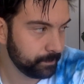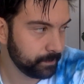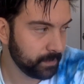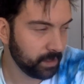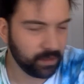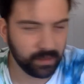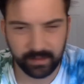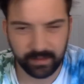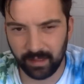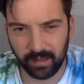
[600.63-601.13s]

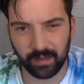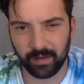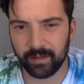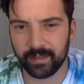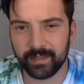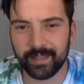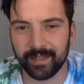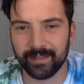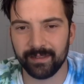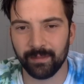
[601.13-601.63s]
It's a little
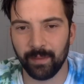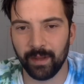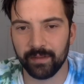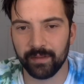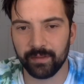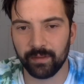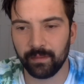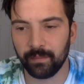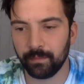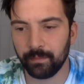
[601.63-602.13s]

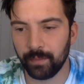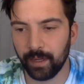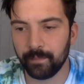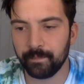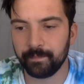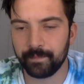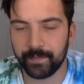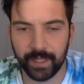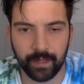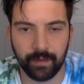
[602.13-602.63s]
sentimental, but,
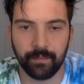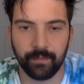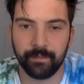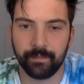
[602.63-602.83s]
it